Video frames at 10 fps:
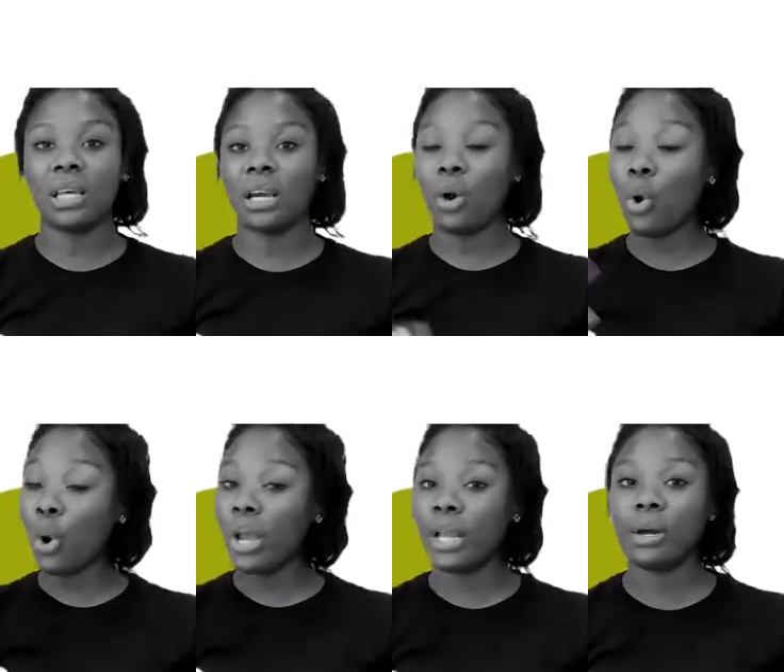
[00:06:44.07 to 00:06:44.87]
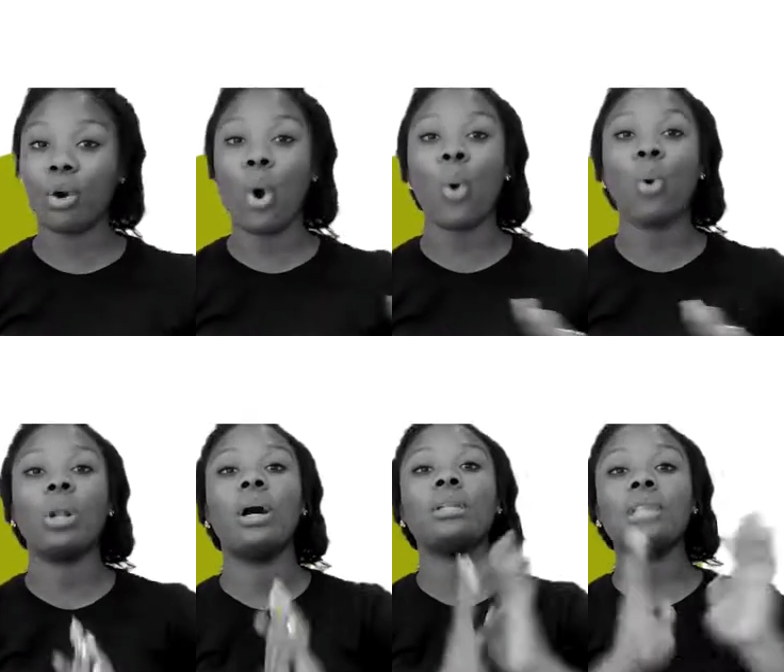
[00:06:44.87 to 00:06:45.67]
the queen are
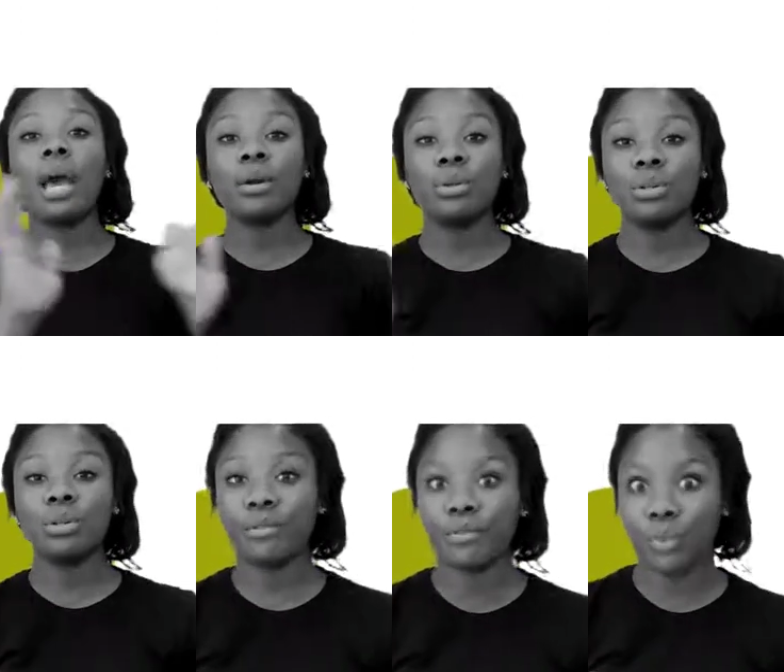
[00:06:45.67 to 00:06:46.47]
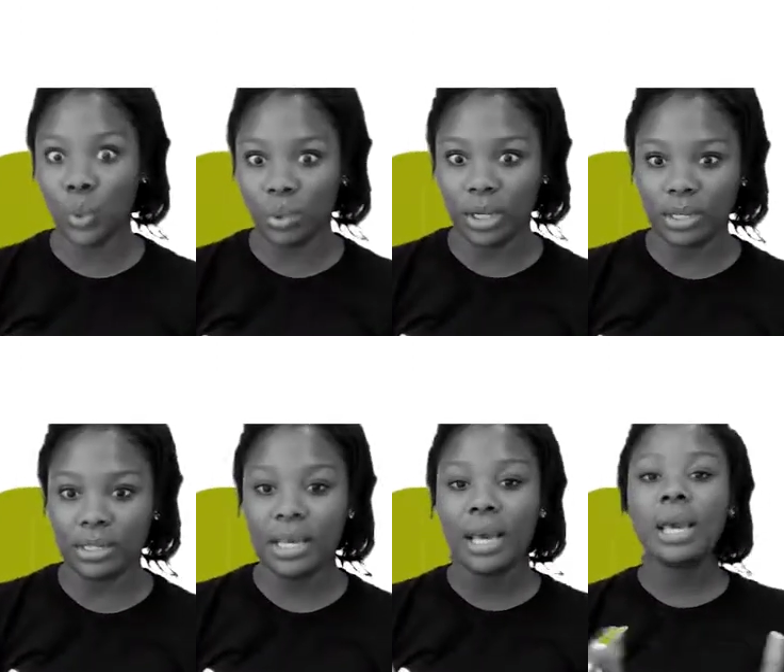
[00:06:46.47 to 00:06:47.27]
all titles of
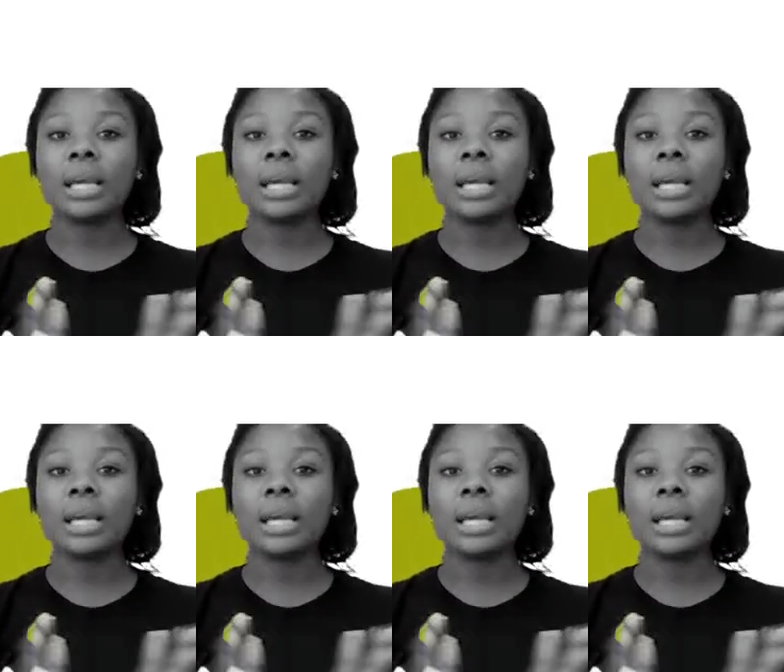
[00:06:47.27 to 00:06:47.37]
rulers,